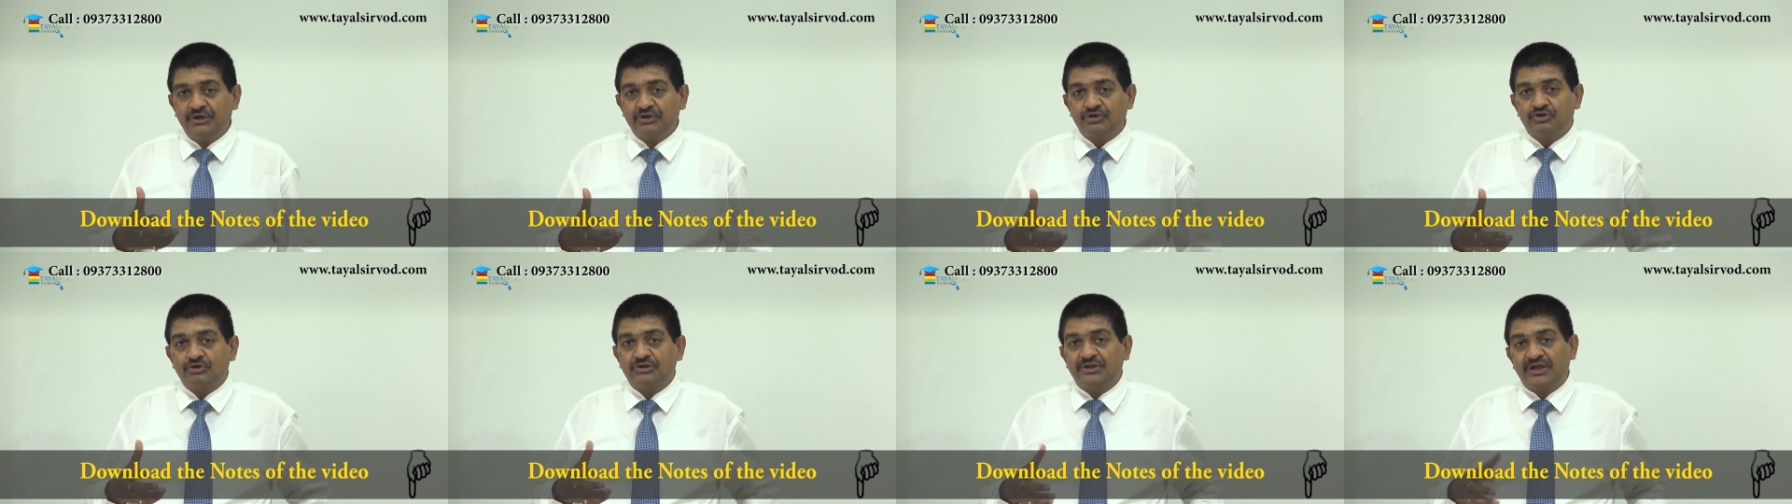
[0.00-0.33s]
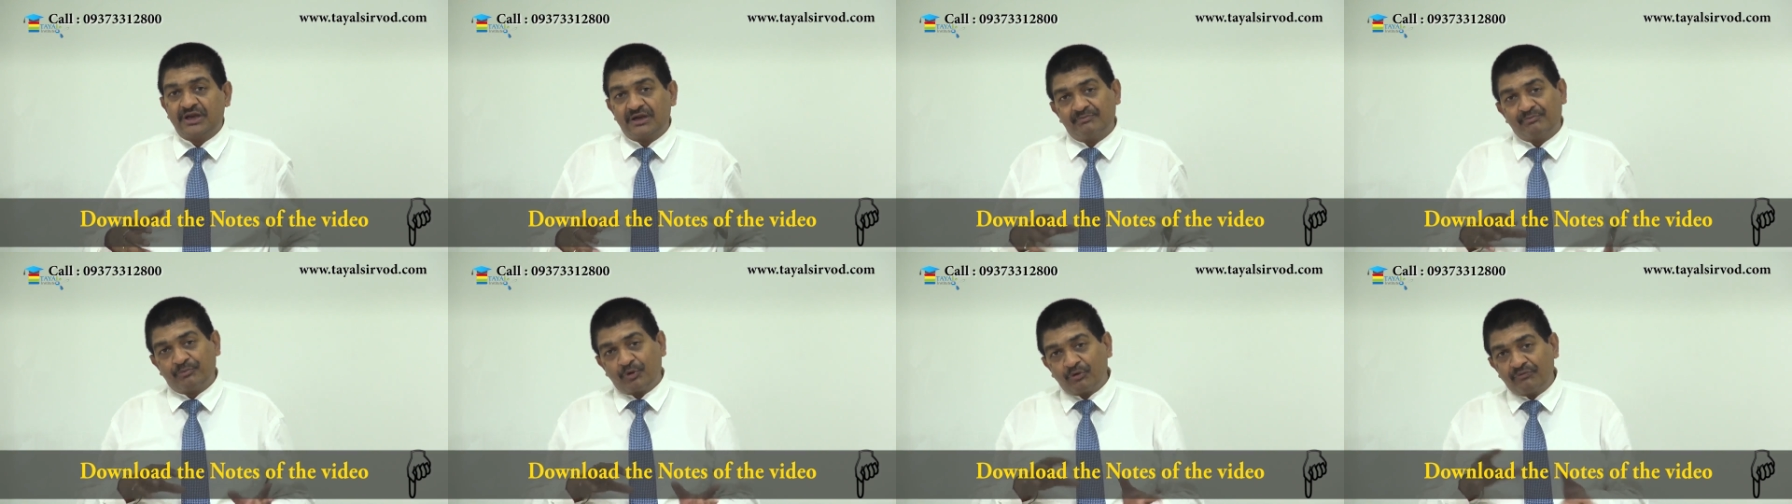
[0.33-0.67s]
So
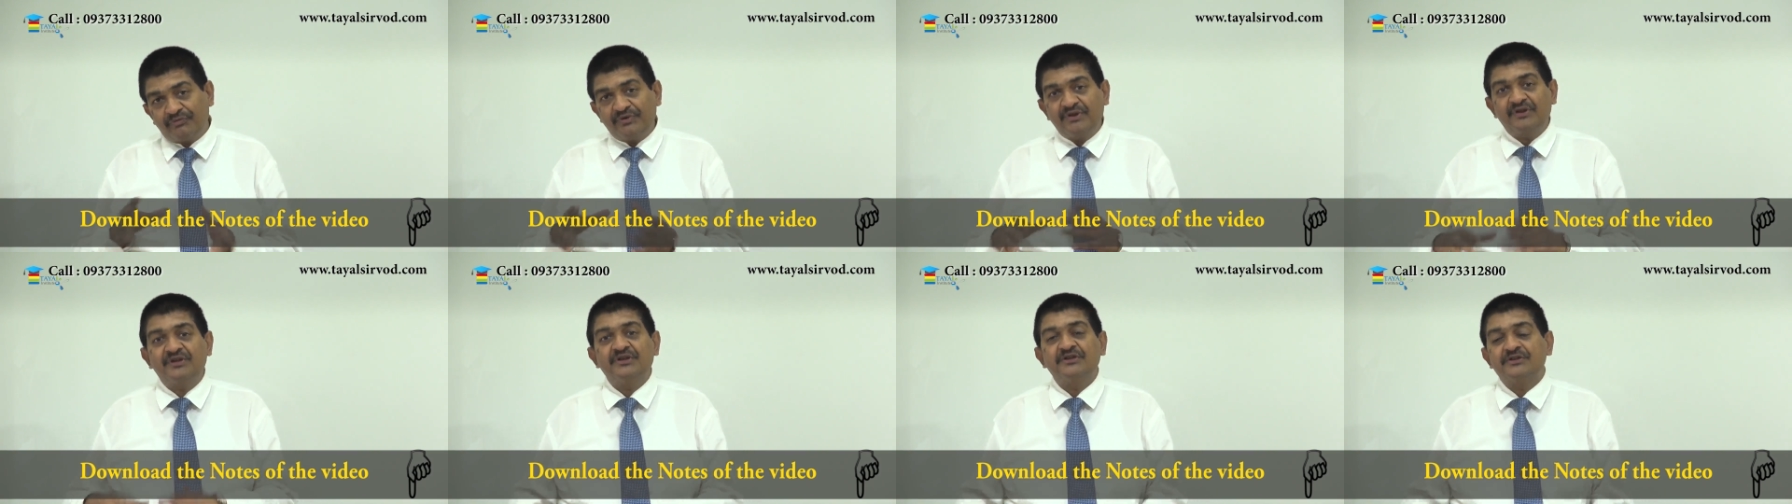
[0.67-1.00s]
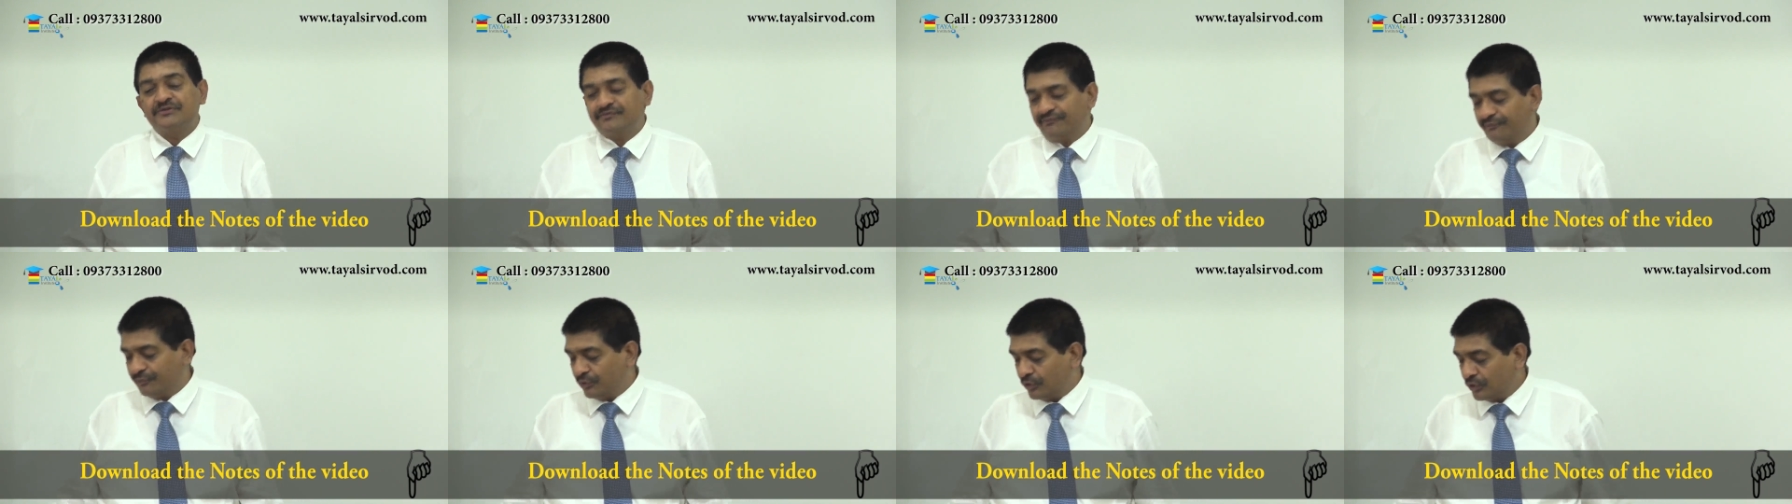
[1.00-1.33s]
there are
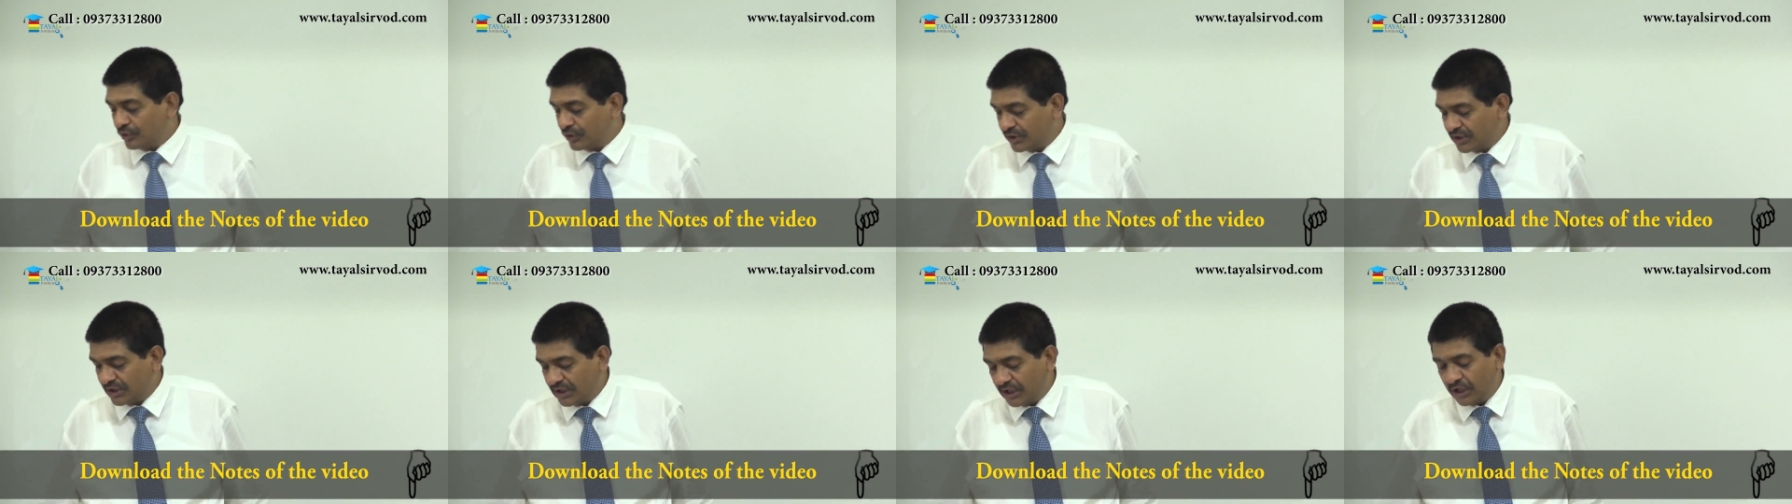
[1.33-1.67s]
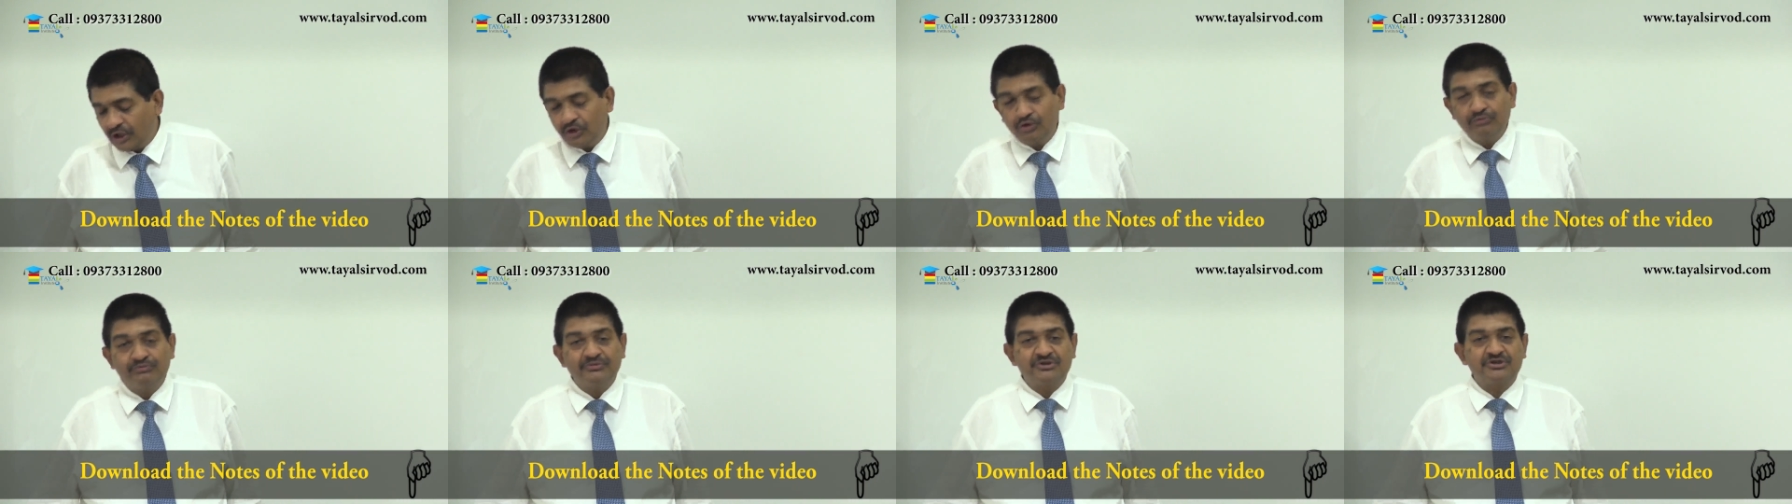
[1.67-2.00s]
provisions for
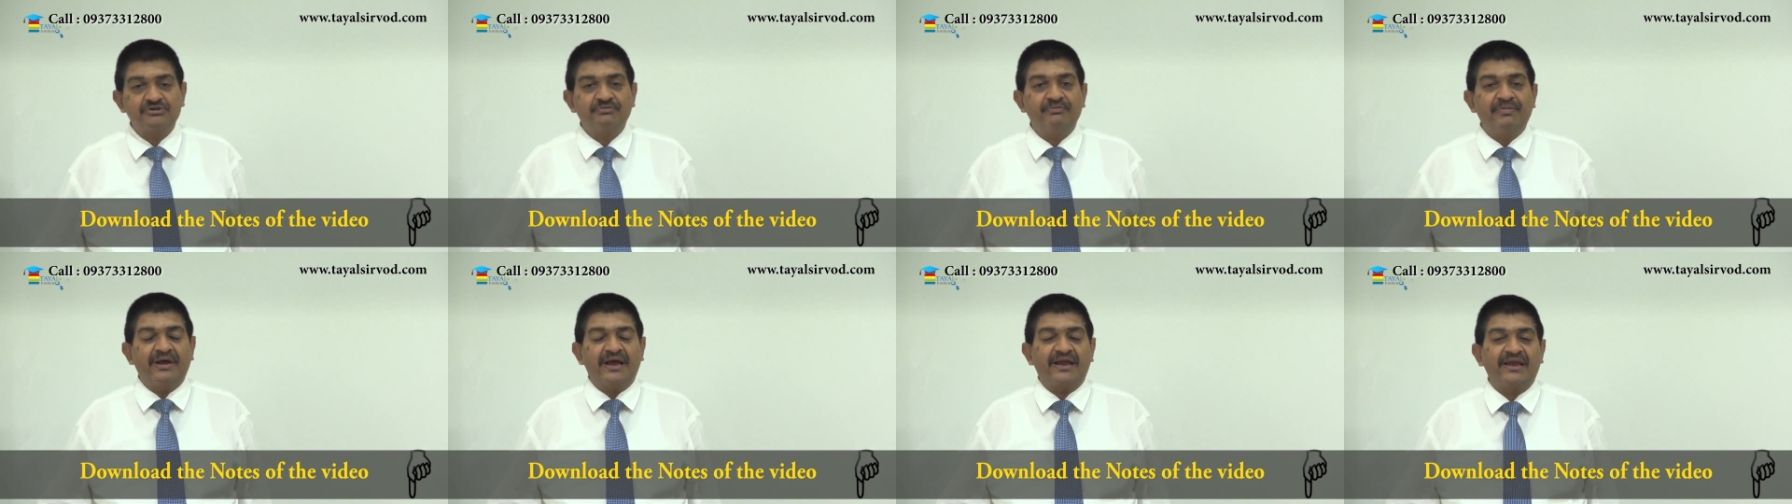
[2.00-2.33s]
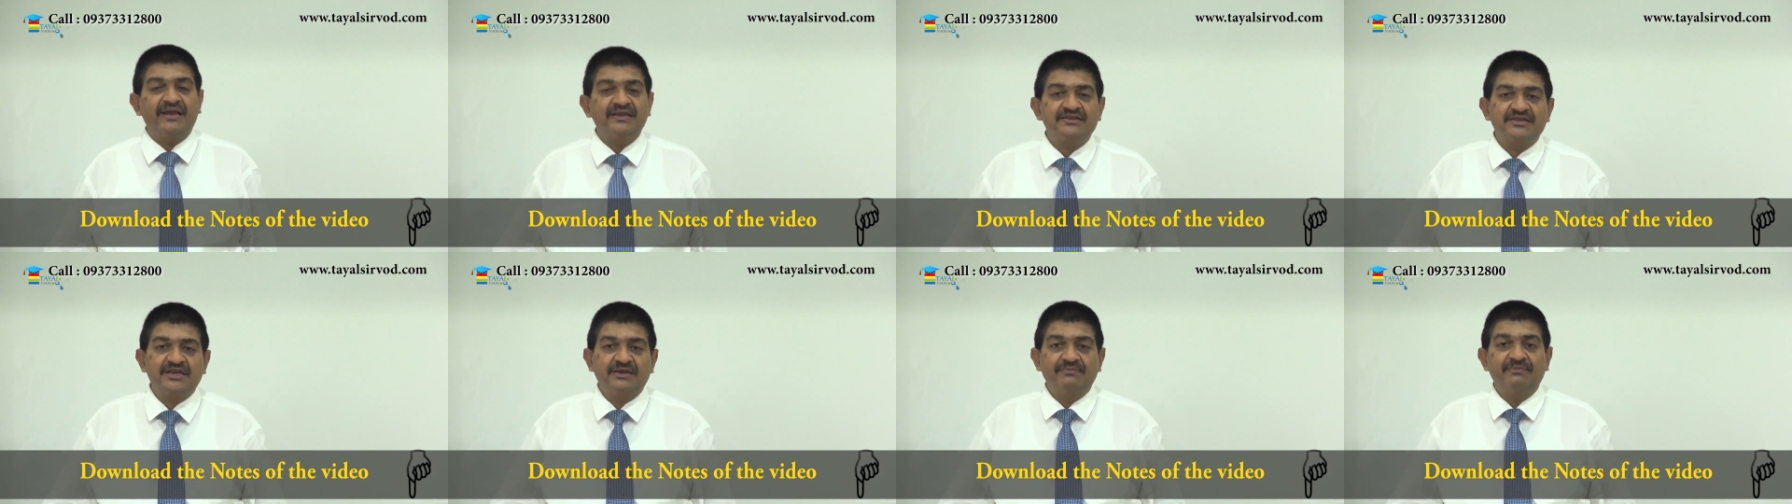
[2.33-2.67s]
how much
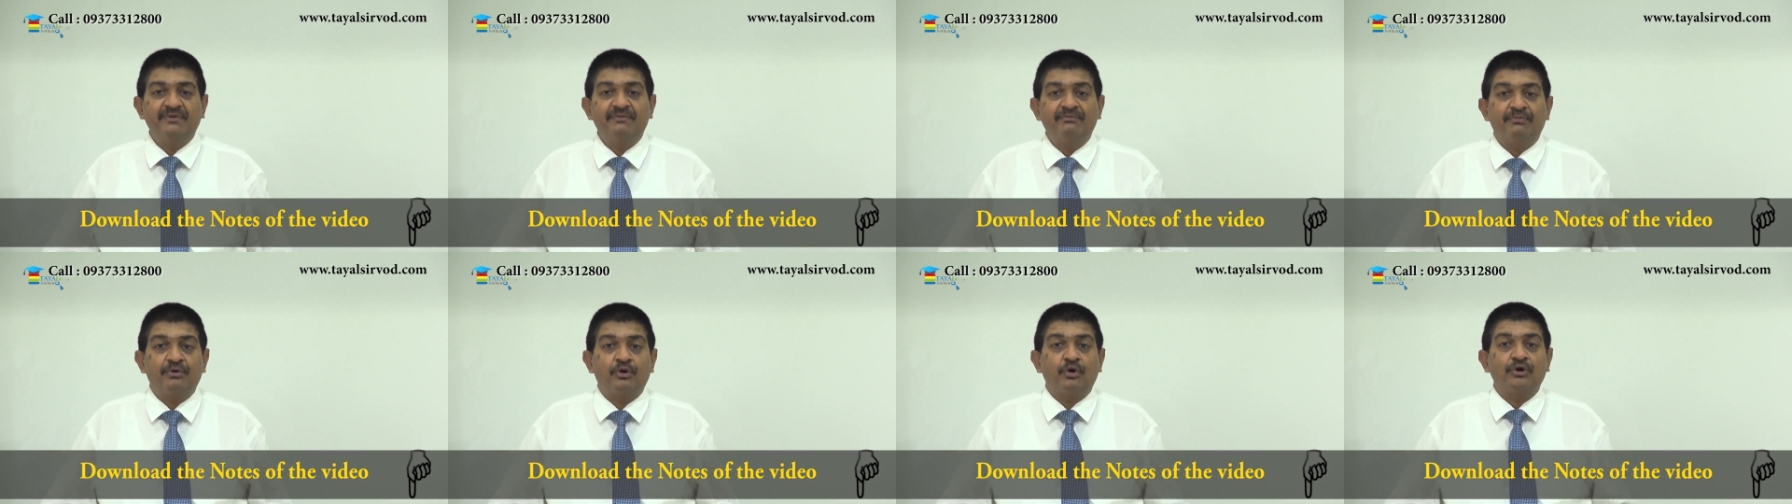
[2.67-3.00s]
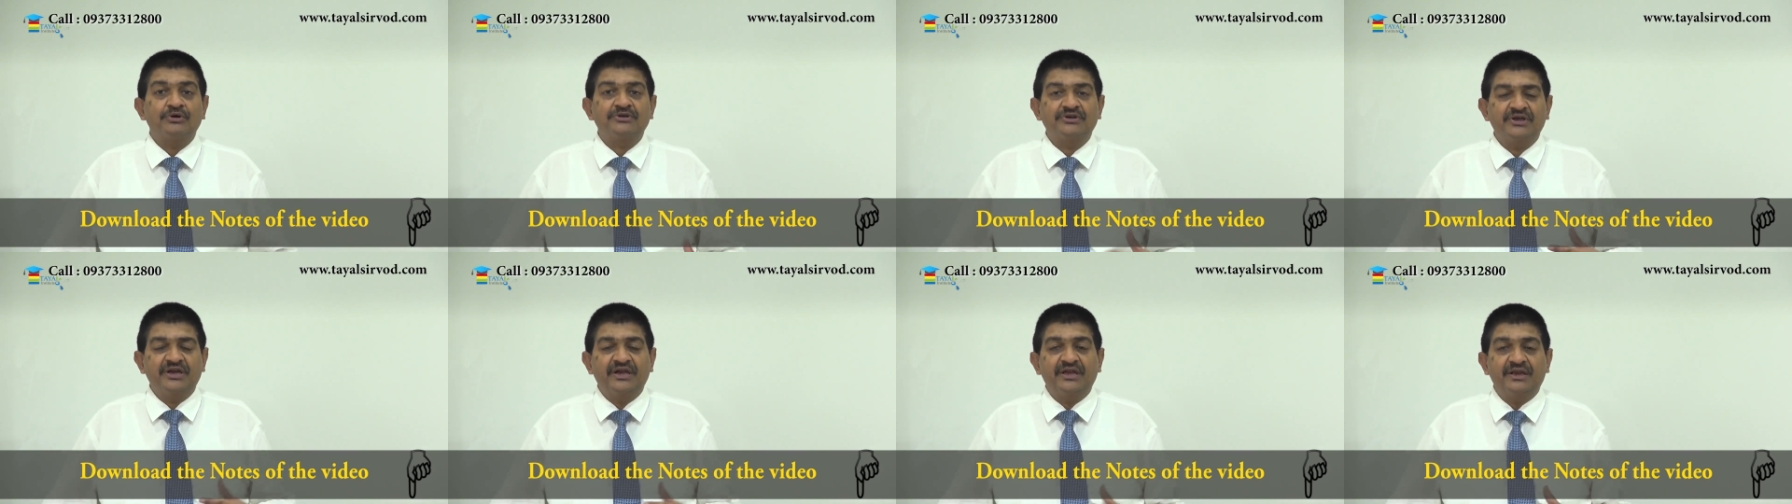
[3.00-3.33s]
baggage can be
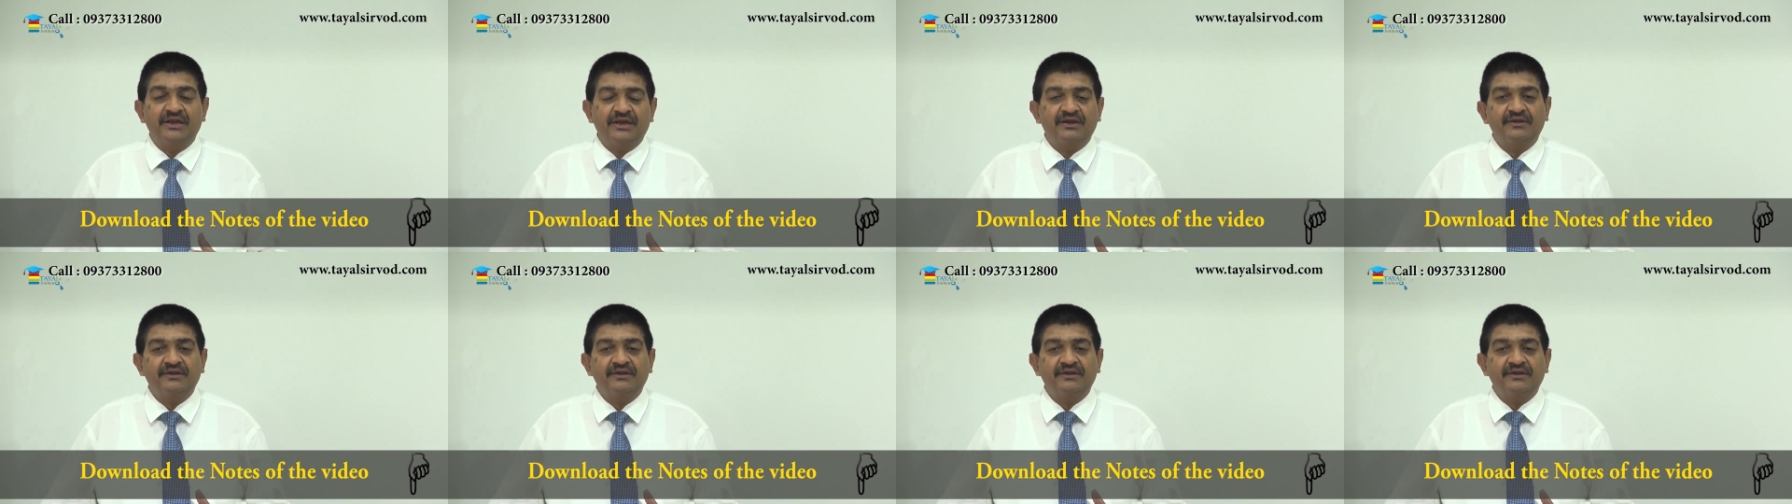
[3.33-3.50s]
brought in.